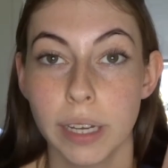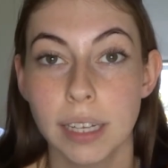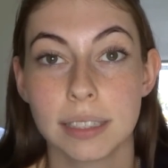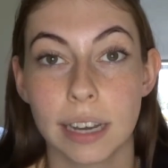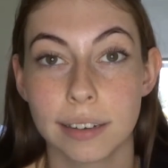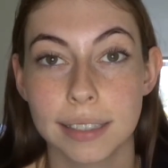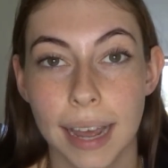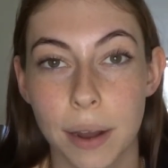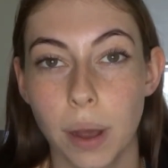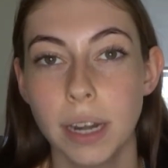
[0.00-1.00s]
It's Sarah's
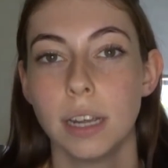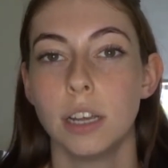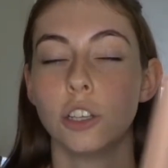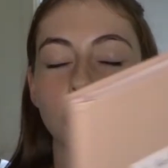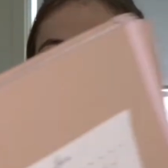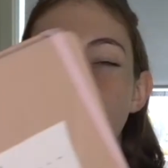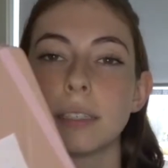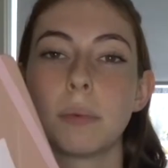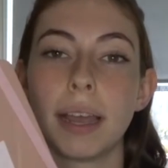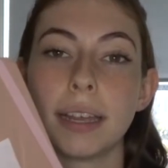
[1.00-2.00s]
day one, so that's
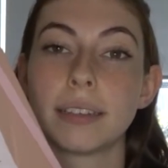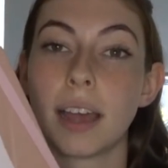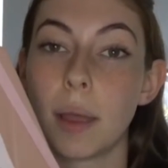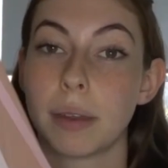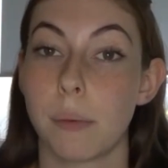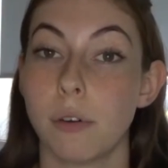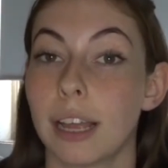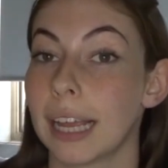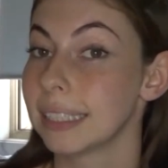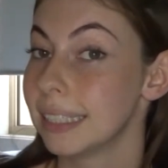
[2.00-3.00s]
my timetable. I
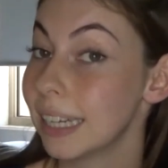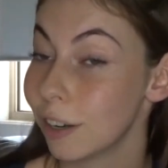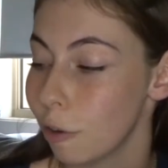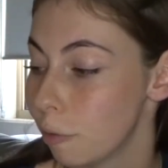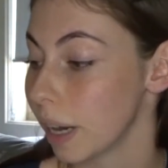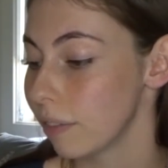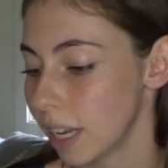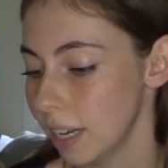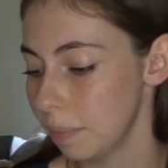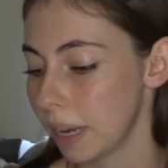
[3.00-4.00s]
like to tick it off when I've done
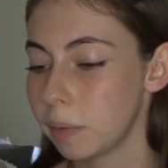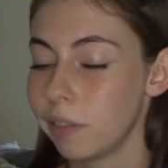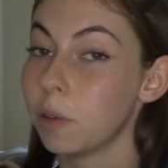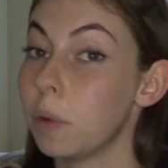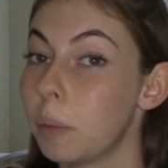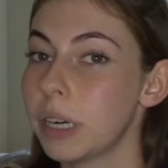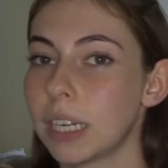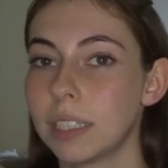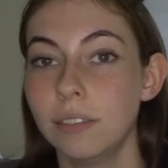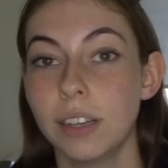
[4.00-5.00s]
it. It makes me feel more
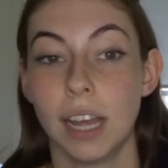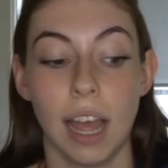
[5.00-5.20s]
productive.